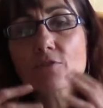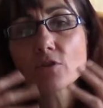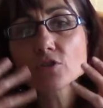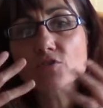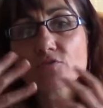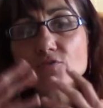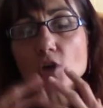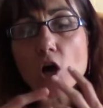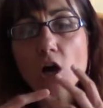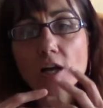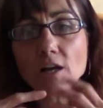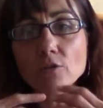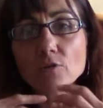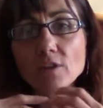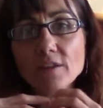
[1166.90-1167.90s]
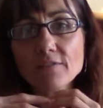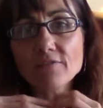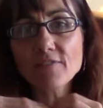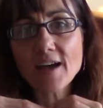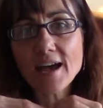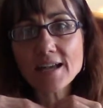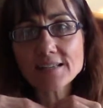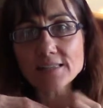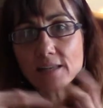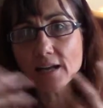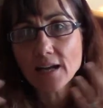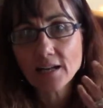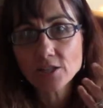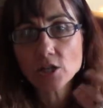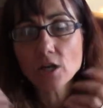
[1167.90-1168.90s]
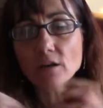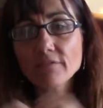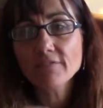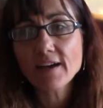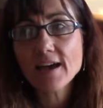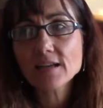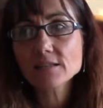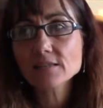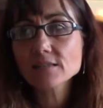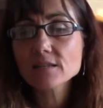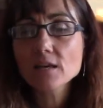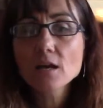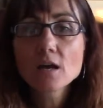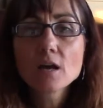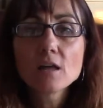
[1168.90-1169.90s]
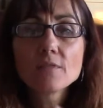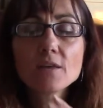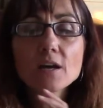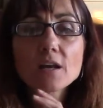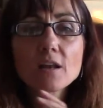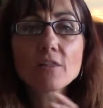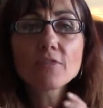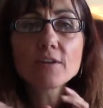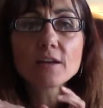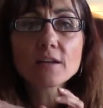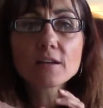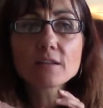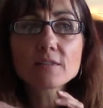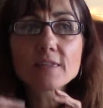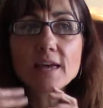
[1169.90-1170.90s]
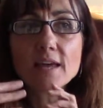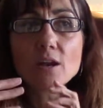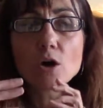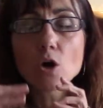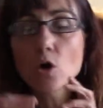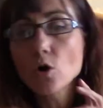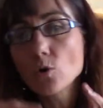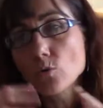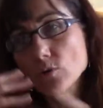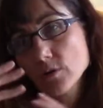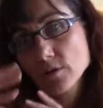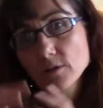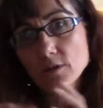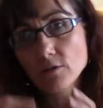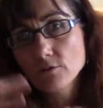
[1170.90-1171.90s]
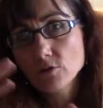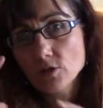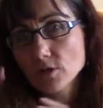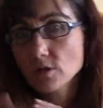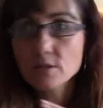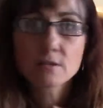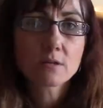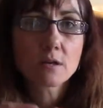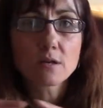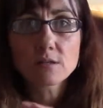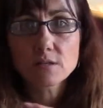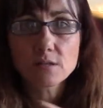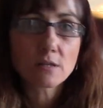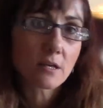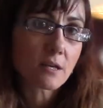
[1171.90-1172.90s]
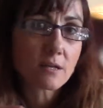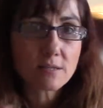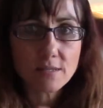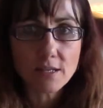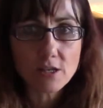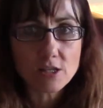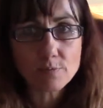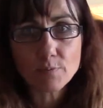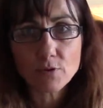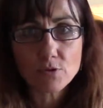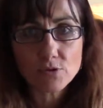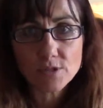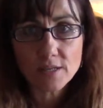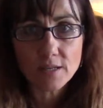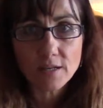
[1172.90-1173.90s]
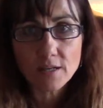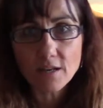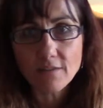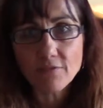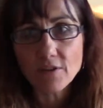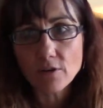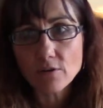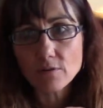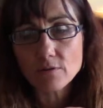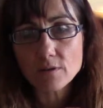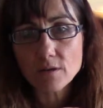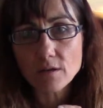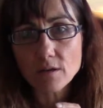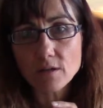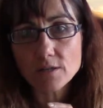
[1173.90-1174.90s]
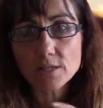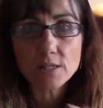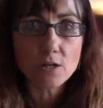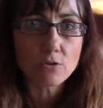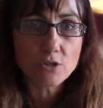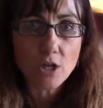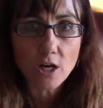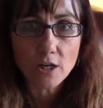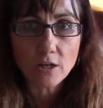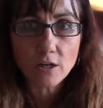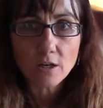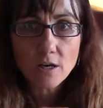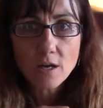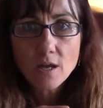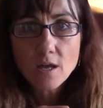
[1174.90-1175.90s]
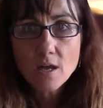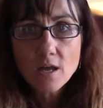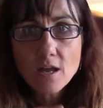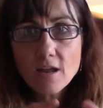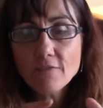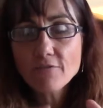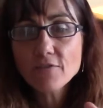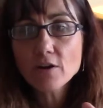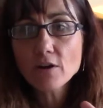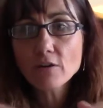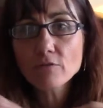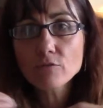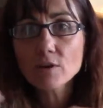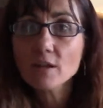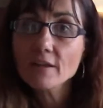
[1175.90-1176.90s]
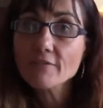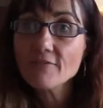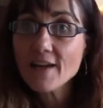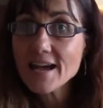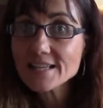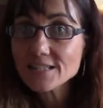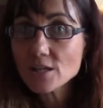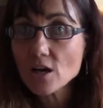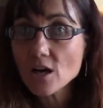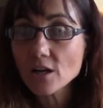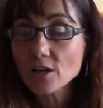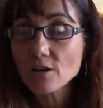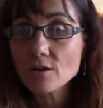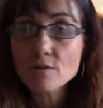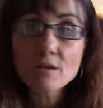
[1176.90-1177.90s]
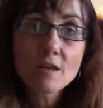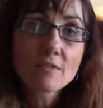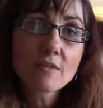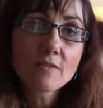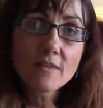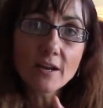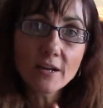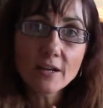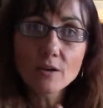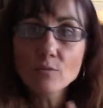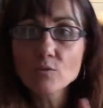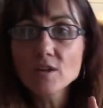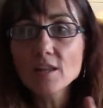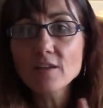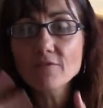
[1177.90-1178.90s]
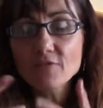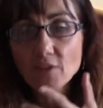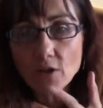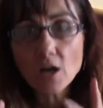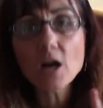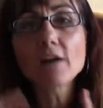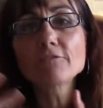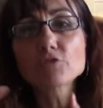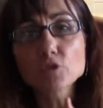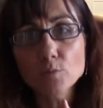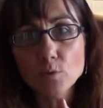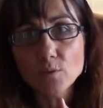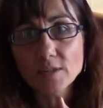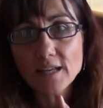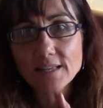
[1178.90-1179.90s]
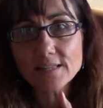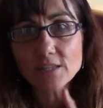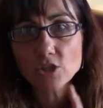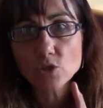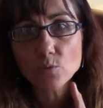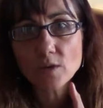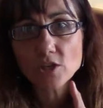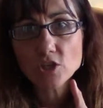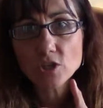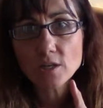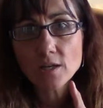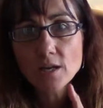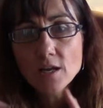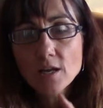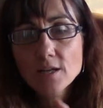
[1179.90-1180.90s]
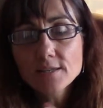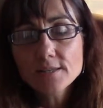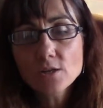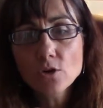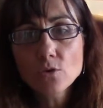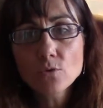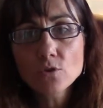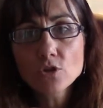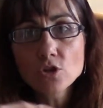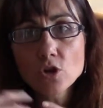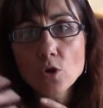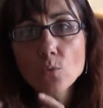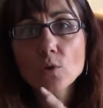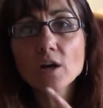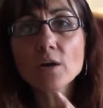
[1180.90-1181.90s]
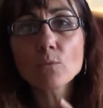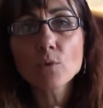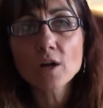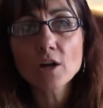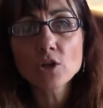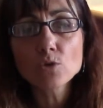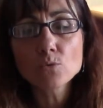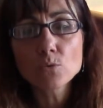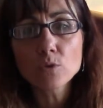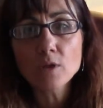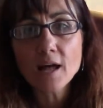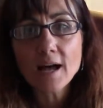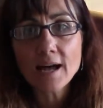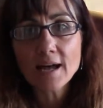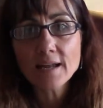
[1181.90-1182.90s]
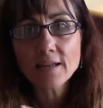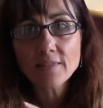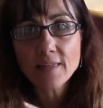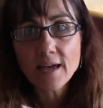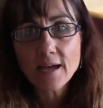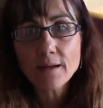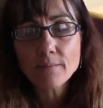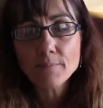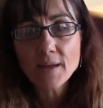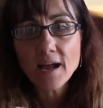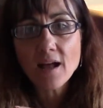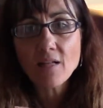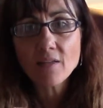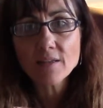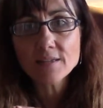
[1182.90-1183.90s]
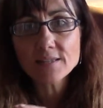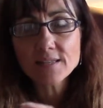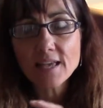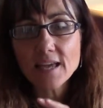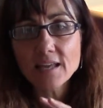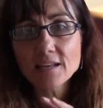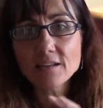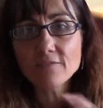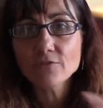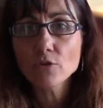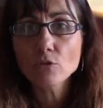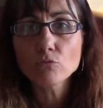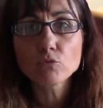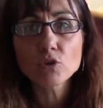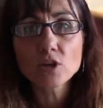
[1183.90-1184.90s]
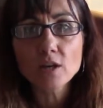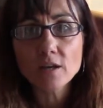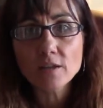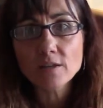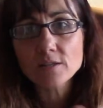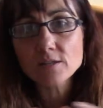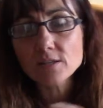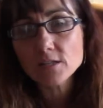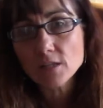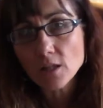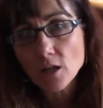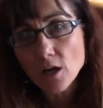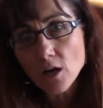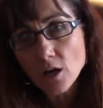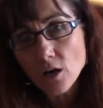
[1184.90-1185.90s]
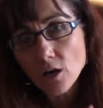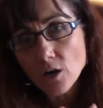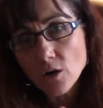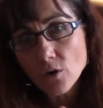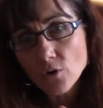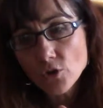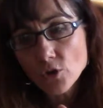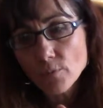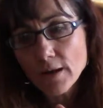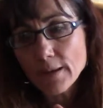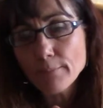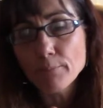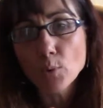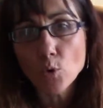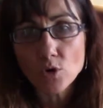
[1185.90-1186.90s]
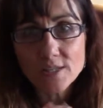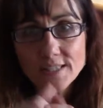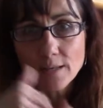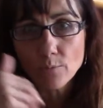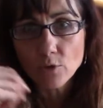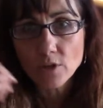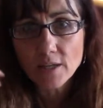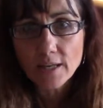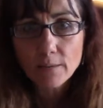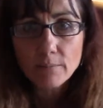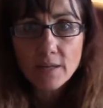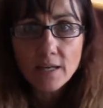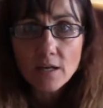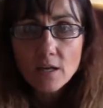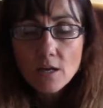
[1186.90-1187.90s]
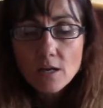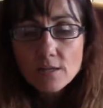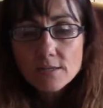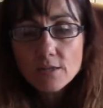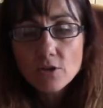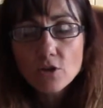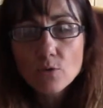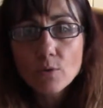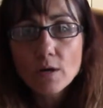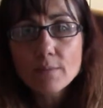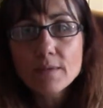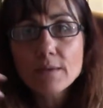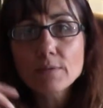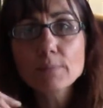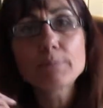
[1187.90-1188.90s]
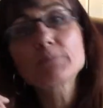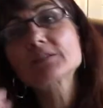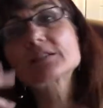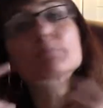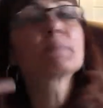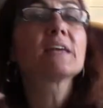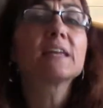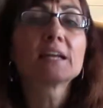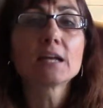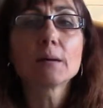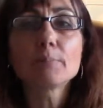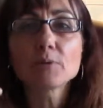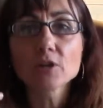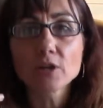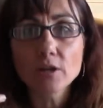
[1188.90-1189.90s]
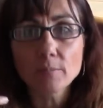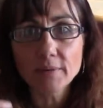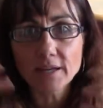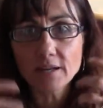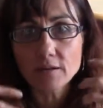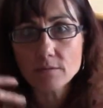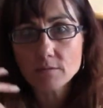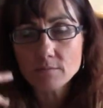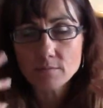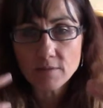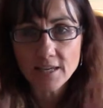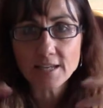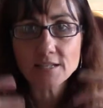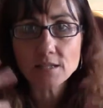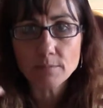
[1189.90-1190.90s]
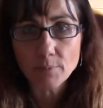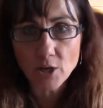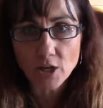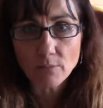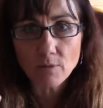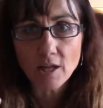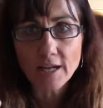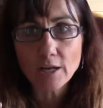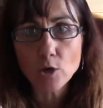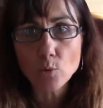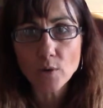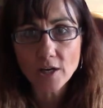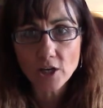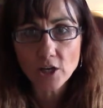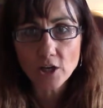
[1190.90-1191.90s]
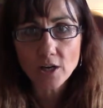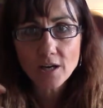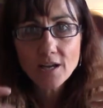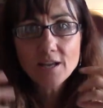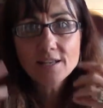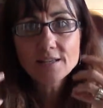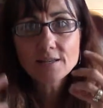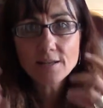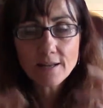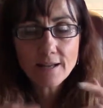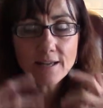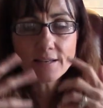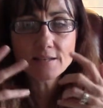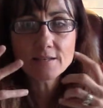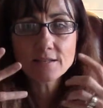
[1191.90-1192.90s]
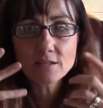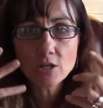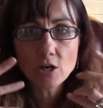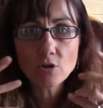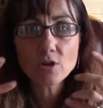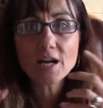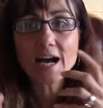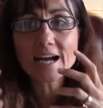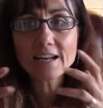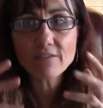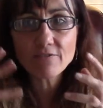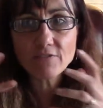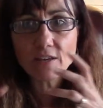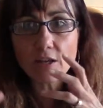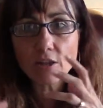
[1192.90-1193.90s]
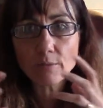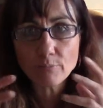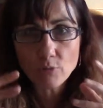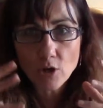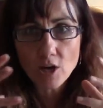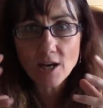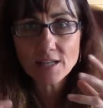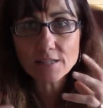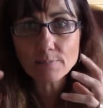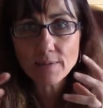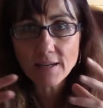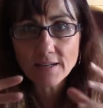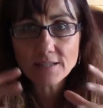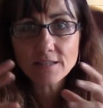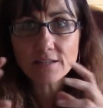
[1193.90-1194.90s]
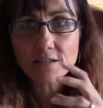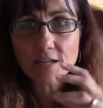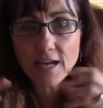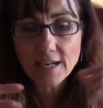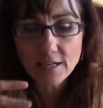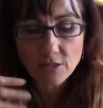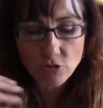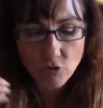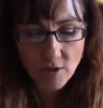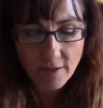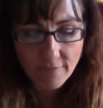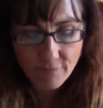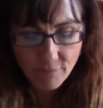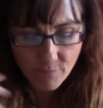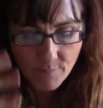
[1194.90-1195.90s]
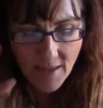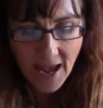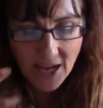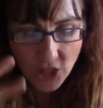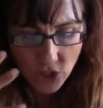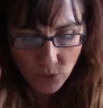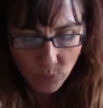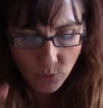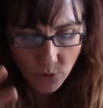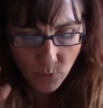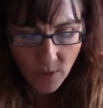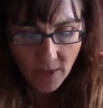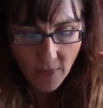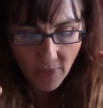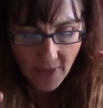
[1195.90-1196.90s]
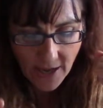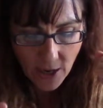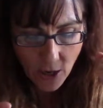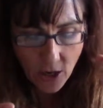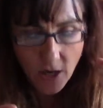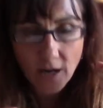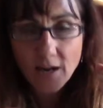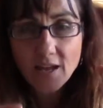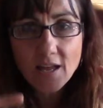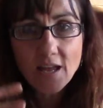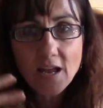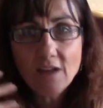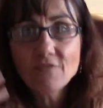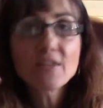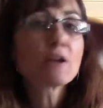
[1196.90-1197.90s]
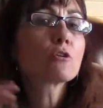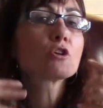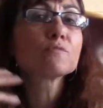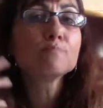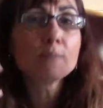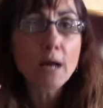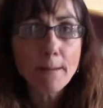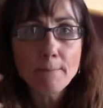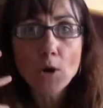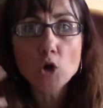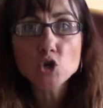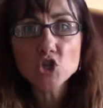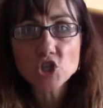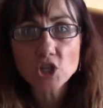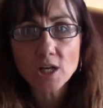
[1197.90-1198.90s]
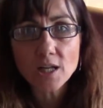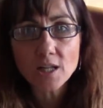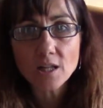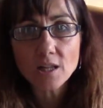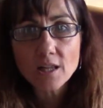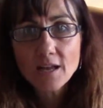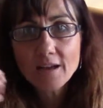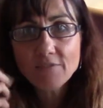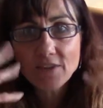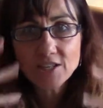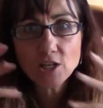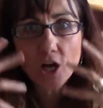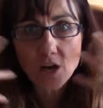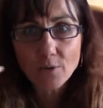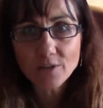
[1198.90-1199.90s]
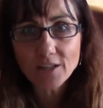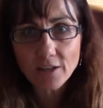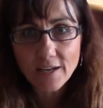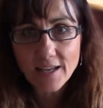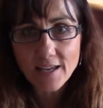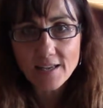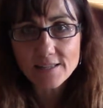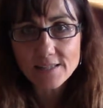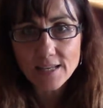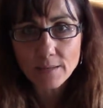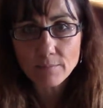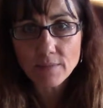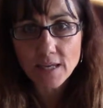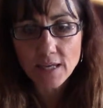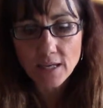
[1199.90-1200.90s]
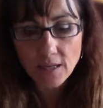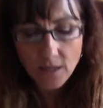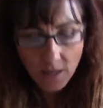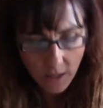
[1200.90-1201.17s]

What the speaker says: you're talking really fast, like I talk fast, they're going to think that, oh, they're just a slick salesperson if they're a slow talker. If they're a really fast talker, then they're going to really feel comfortable with that situation. So know where you lie in that balance, and if you're really slow, you might bore someone like me. So you want to maybe speed it up a little bit, get to the bottom line quicker, and kind of feel the prospect and kind of try to match with the way that they are. If they're emotional, if they talk with their hands like me,